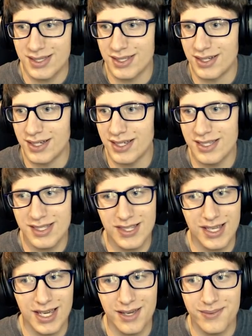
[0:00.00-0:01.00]
long as the
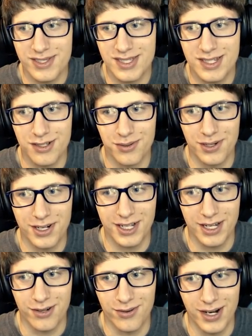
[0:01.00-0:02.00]
game is still
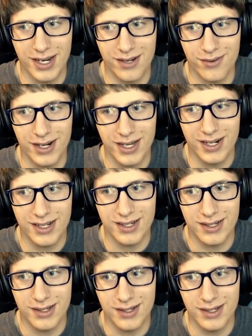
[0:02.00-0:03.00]
working. We're at, we're at
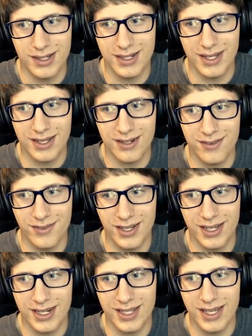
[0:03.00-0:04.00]
a, a negative
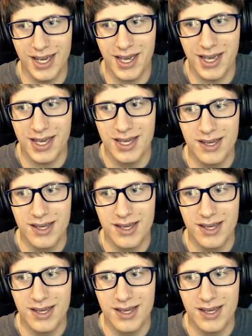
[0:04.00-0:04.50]
ninety-eight.